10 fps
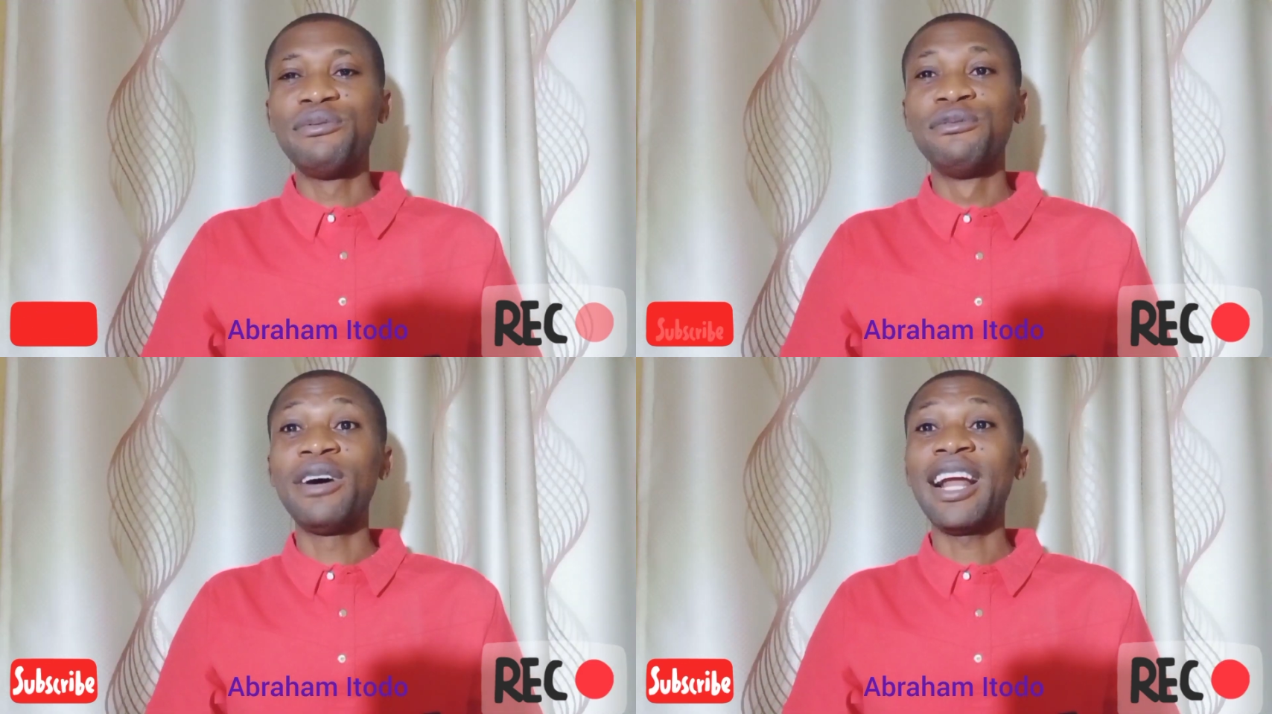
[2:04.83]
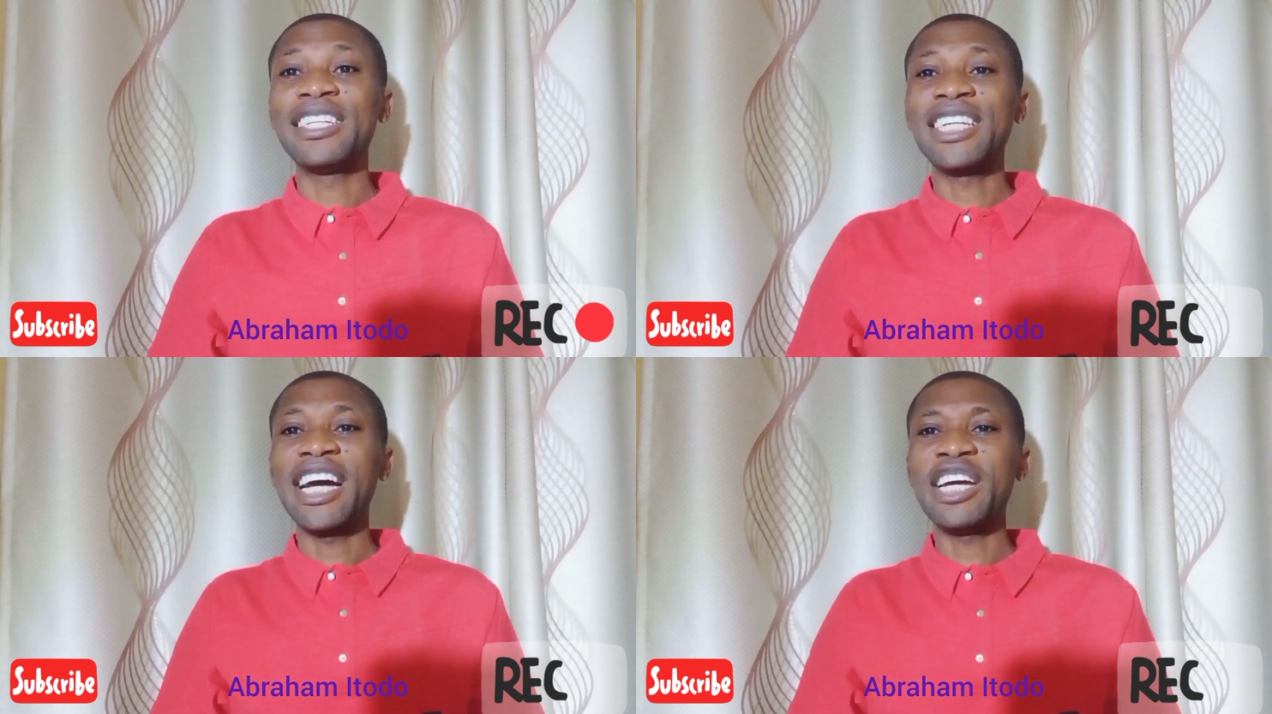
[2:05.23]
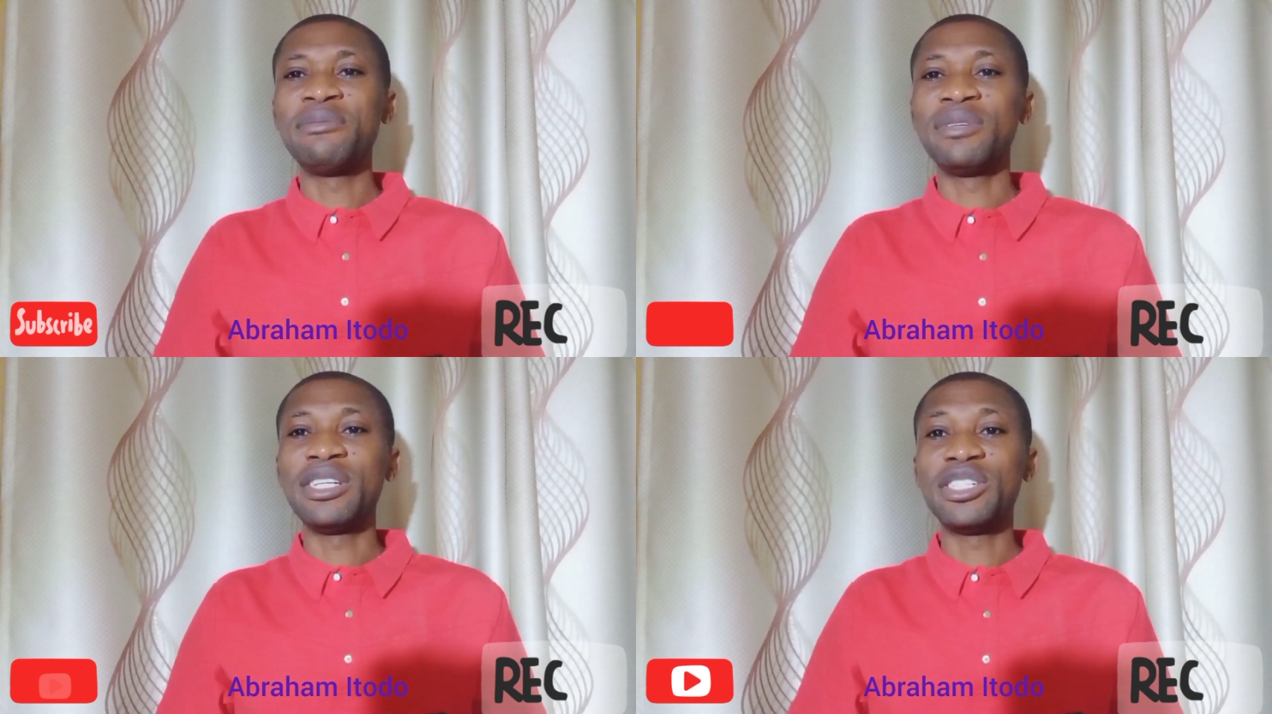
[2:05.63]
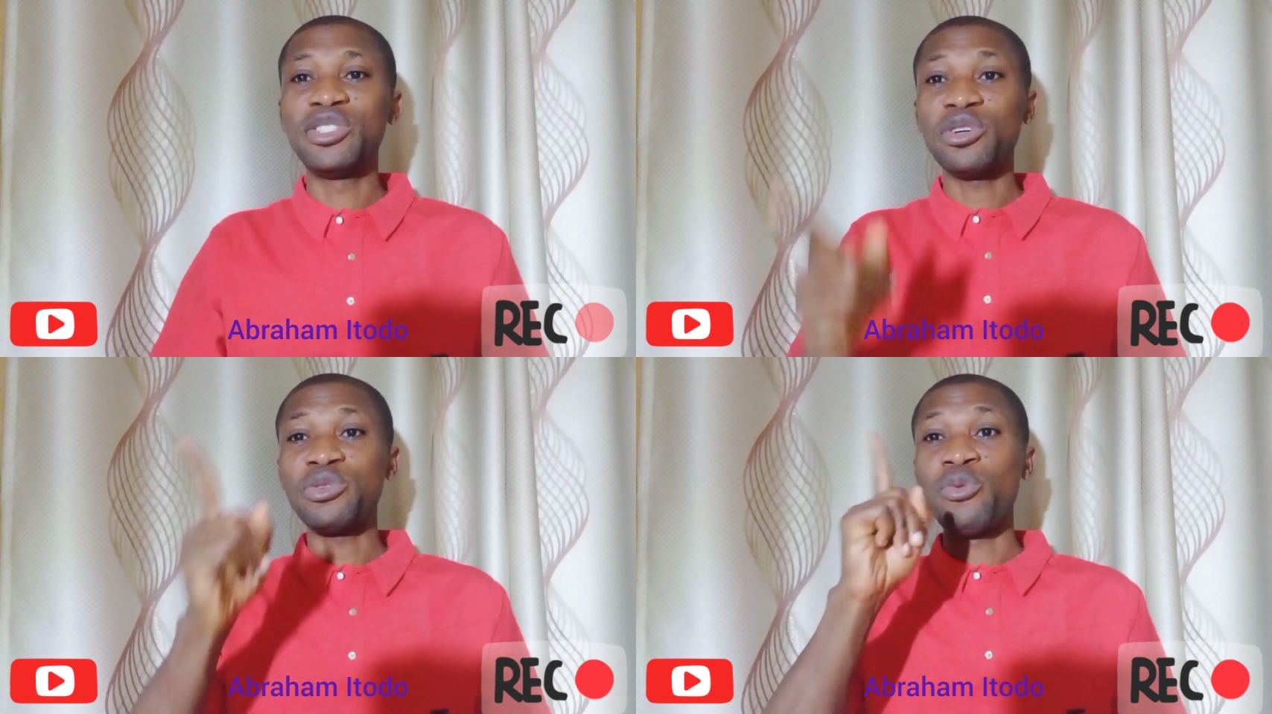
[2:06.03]
Valentine is
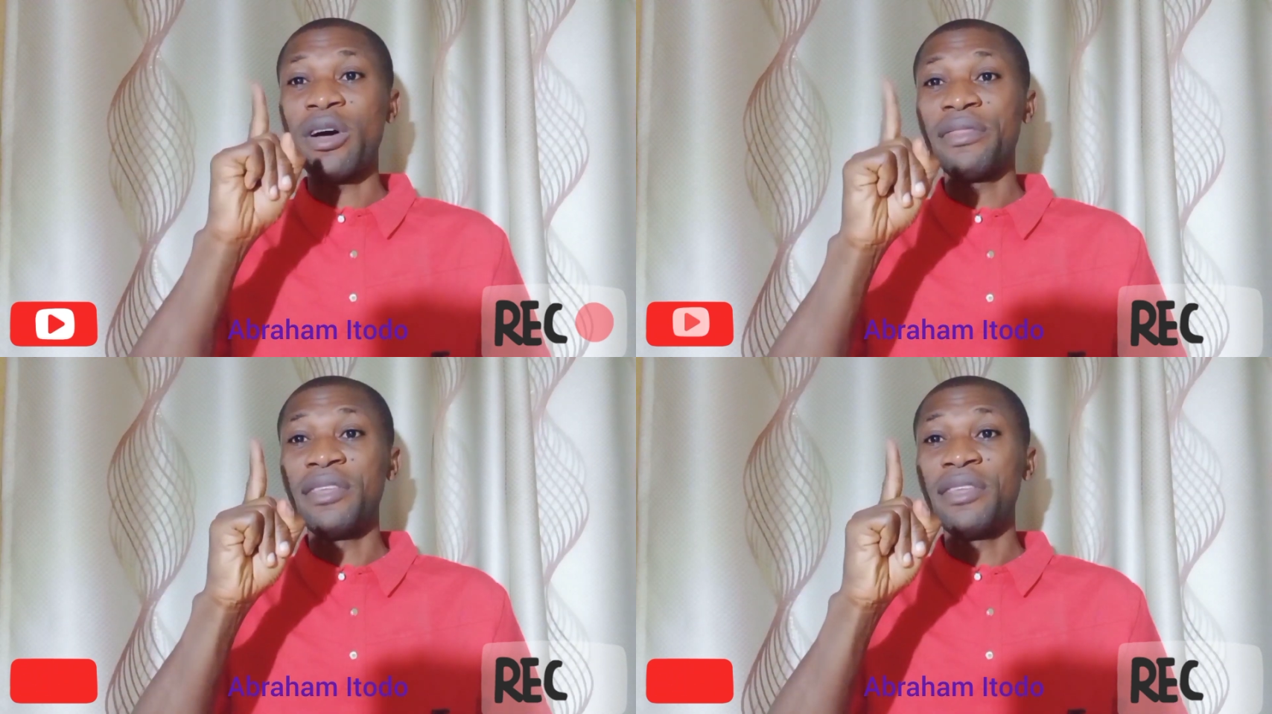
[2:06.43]
just one